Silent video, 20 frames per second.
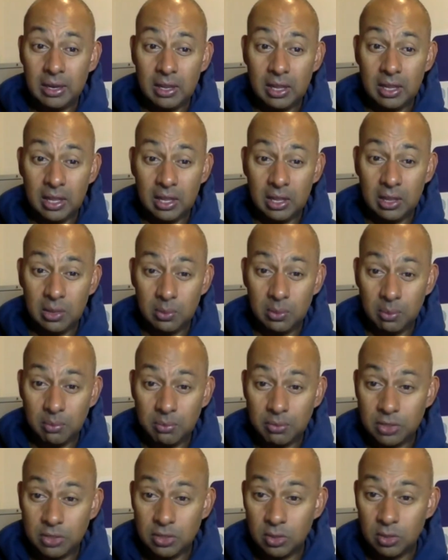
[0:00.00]

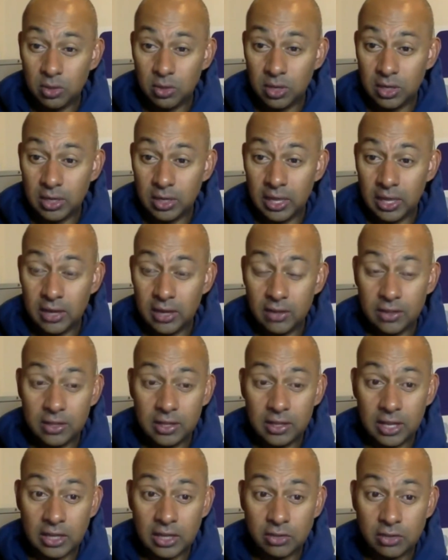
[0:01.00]
I'm just looking down at
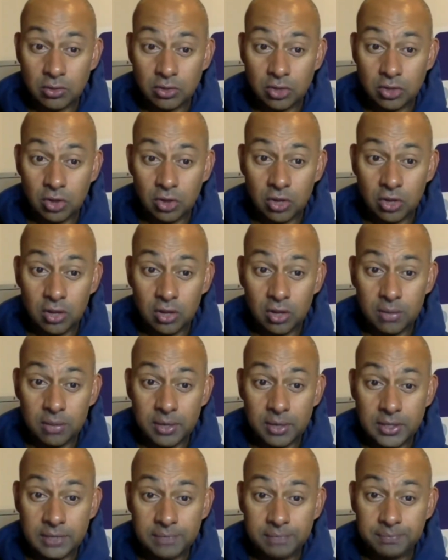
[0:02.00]
the actual
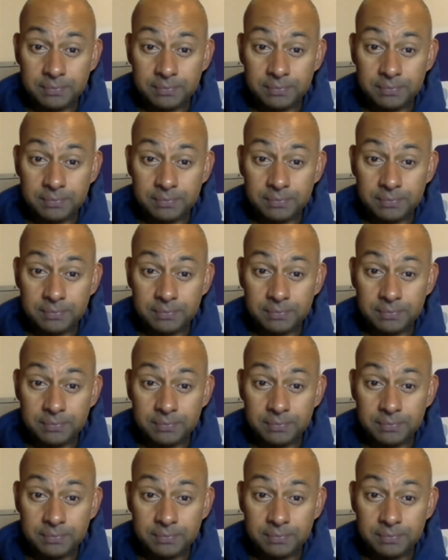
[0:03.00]
document.